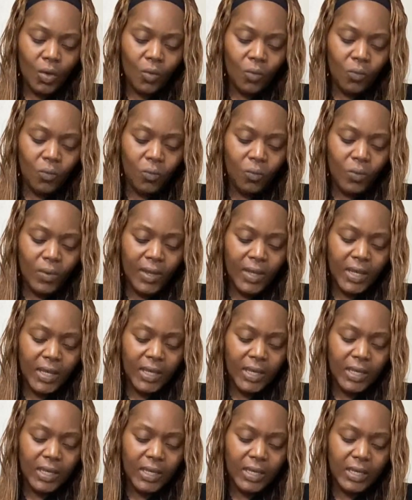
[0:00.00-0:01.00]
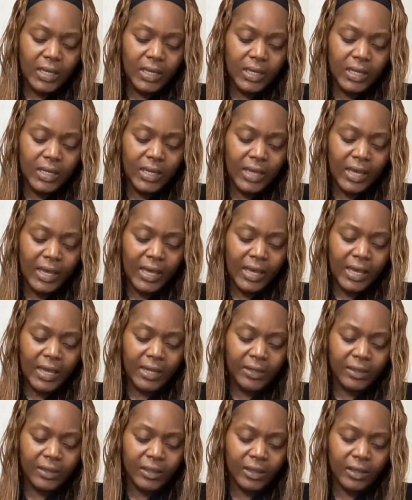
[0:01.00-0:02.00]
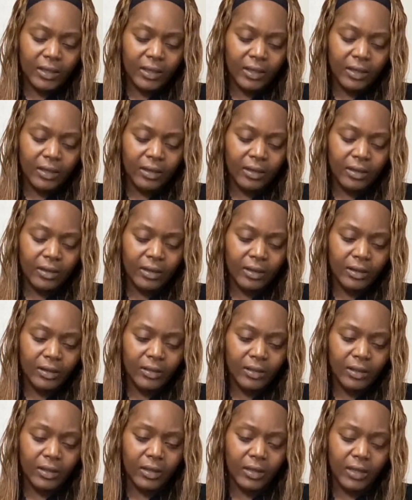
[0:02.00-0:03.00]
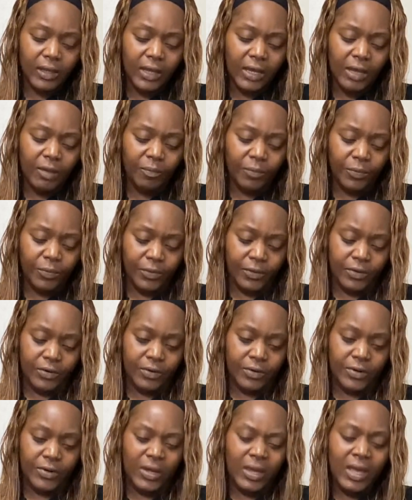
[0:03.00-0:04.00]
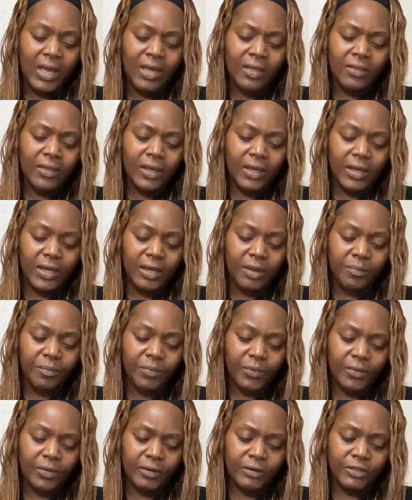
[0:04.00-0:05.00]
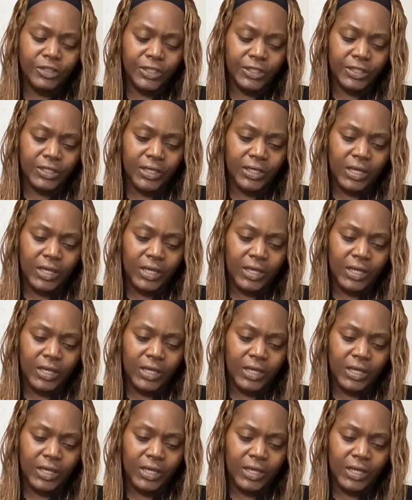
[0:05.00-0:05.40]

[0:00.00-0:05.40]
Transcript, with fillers: we got the the emperor. The emperor just